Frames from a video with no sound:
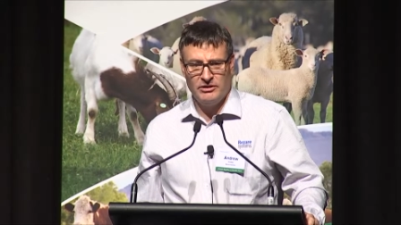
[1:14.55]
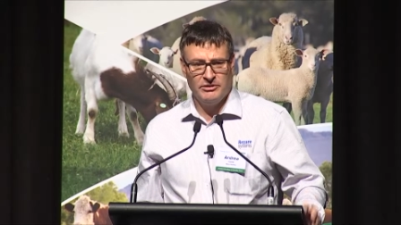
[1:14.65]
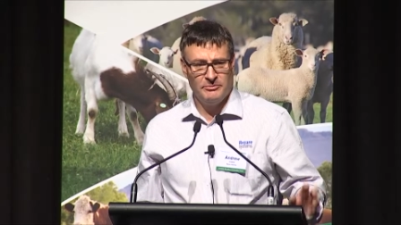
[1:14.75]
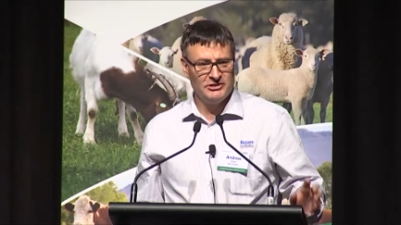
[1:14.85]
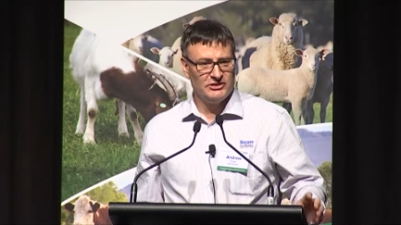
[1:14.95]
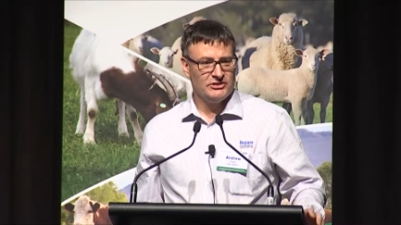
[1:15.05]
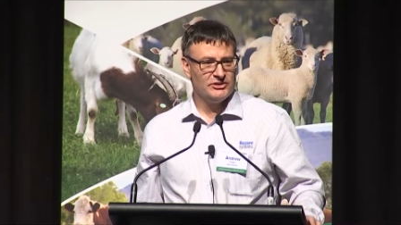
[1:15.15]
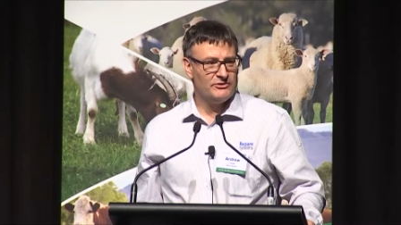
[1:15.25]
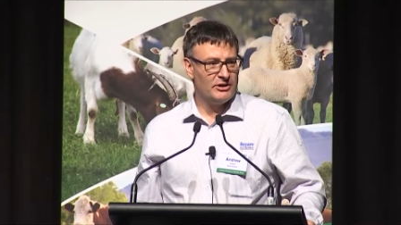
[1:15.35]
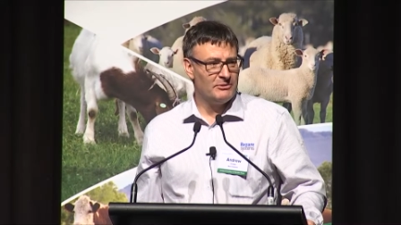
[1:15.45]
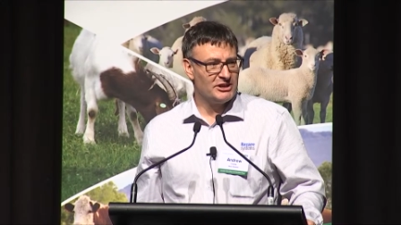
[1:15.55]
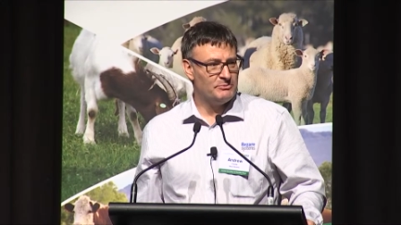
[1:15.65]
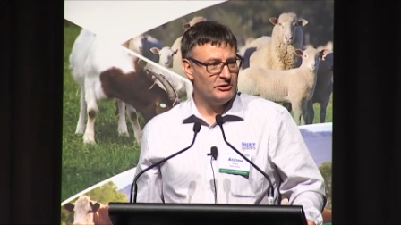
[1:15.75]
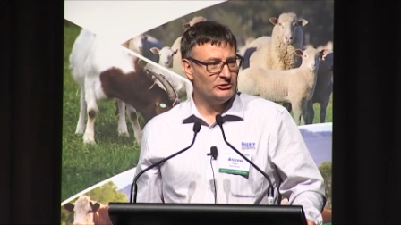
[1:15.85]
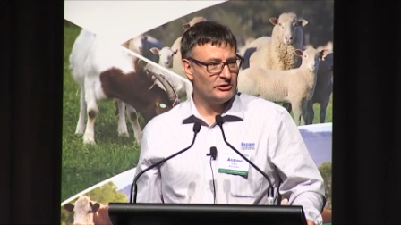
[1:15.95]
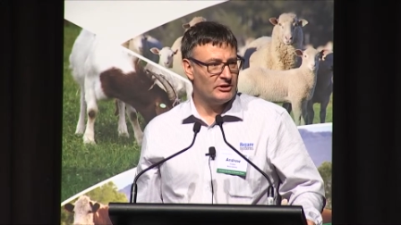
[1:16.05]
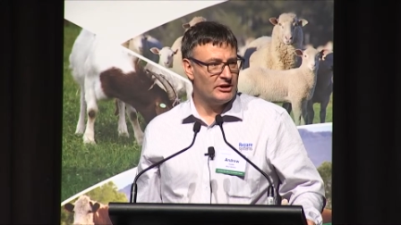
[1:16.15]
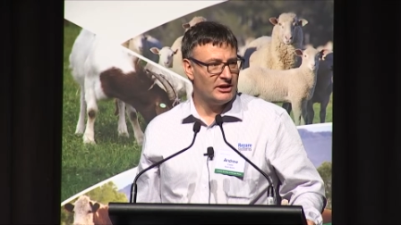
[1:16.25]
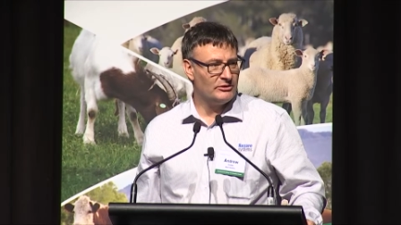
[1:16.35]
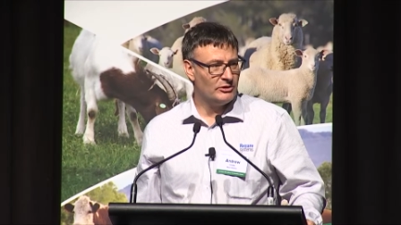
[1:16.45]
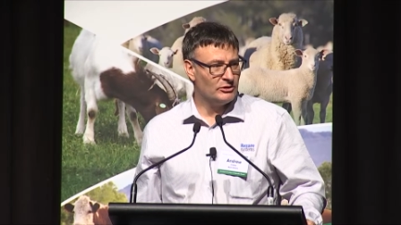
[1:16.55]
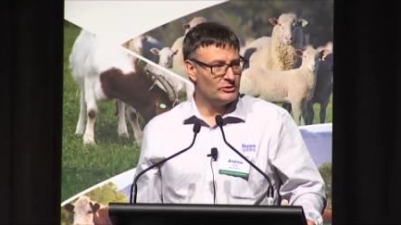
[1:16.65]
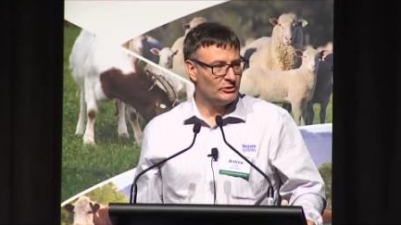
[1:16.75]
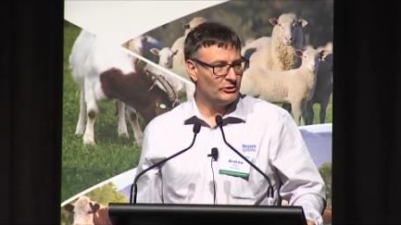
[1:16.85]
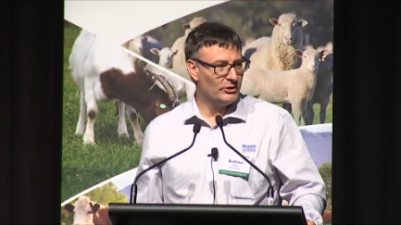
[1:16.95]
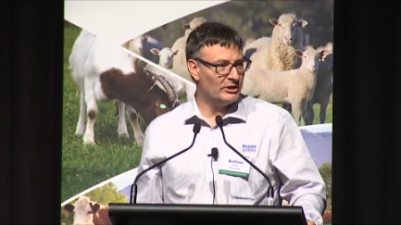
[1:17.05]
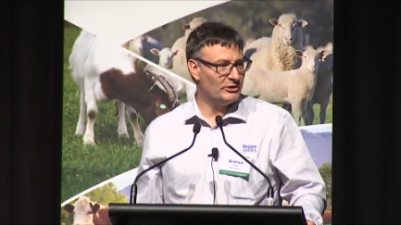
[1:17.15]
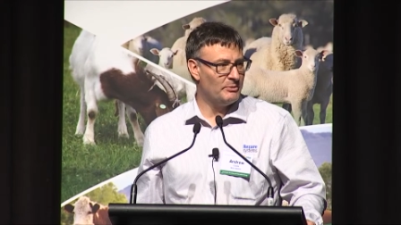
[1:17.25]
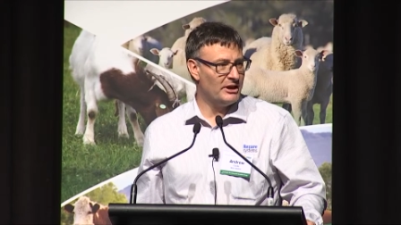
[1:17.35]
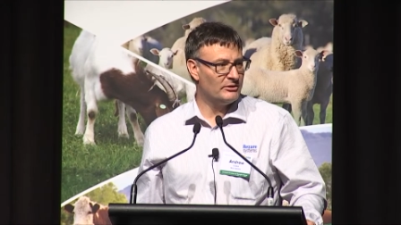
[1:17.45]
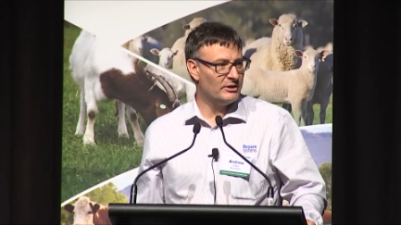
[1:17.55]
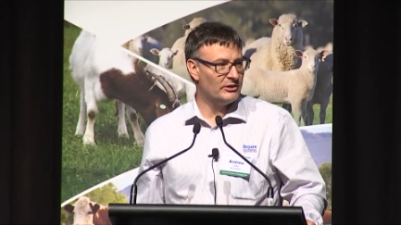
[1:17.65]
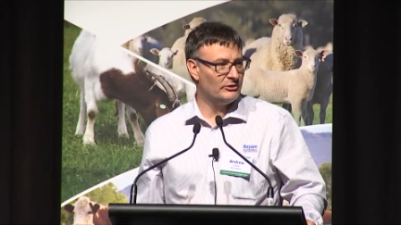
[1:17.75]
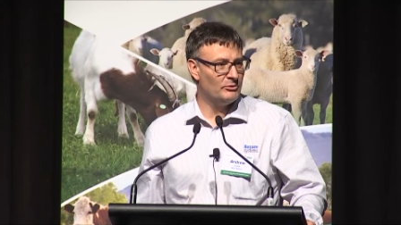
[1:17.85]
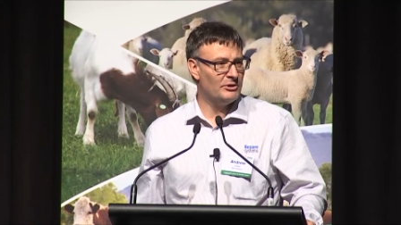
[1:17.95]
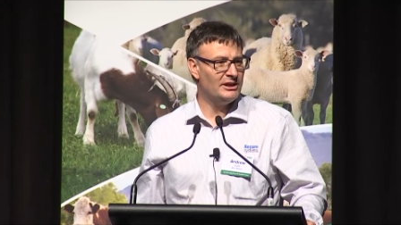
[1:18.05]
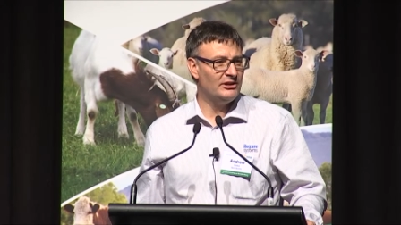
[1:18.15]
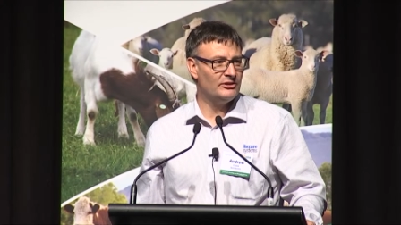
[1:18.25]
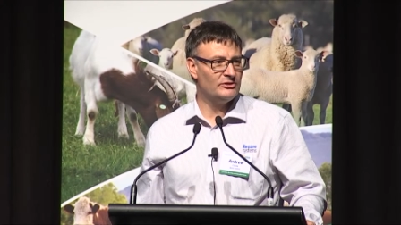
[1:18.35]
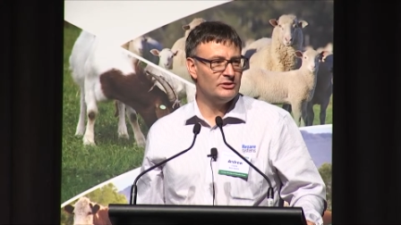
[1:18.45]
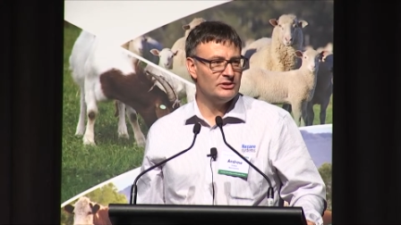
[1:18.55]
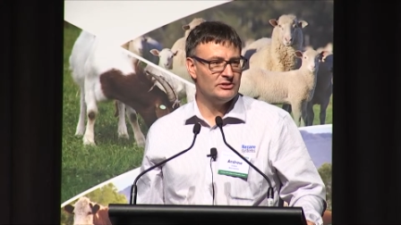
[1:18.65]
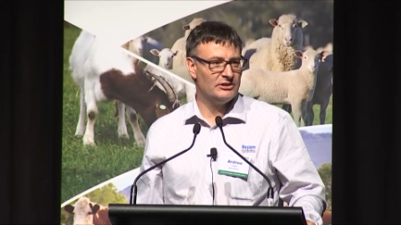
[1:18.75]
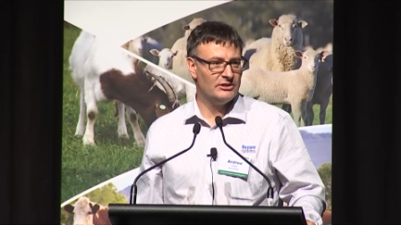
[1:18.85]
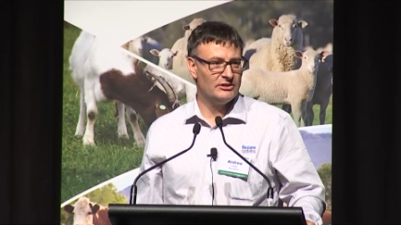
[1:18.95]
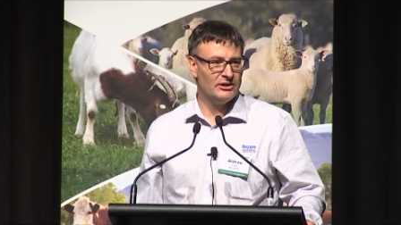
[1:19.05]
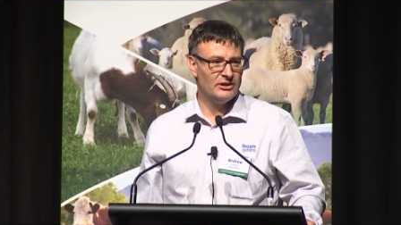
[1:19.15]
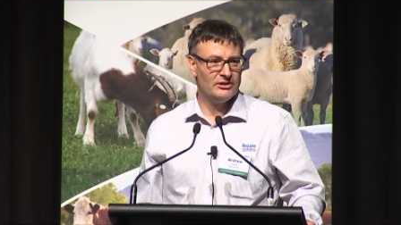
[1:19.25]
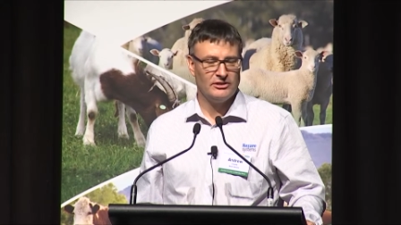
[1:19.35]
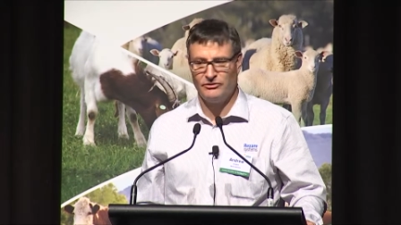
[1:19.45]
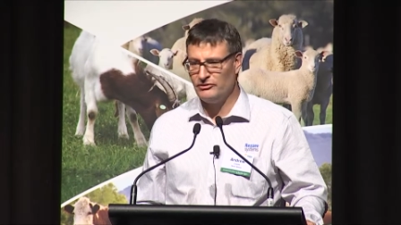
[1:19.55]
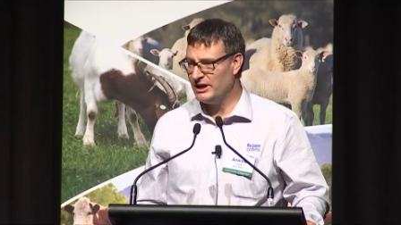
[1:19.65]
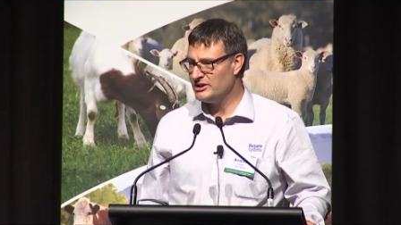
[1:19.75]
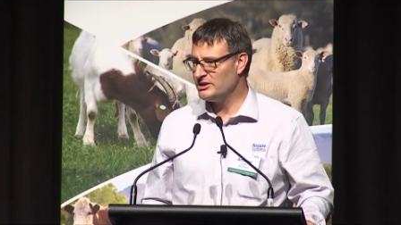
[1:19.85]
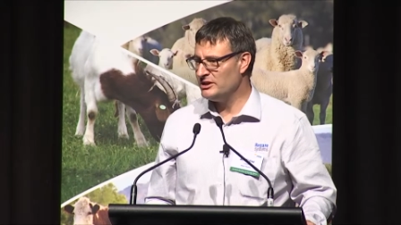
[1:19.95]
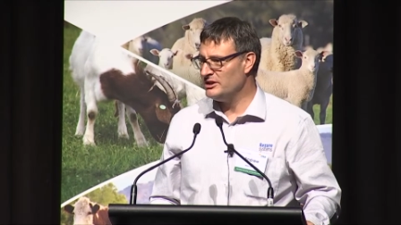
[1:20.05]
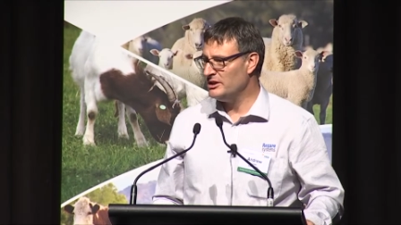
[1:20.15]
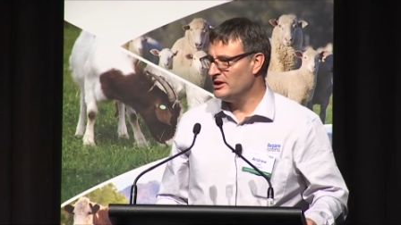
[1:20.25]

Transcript: The business is very much built on an agricultural science background, so we're less interested in the, the flashy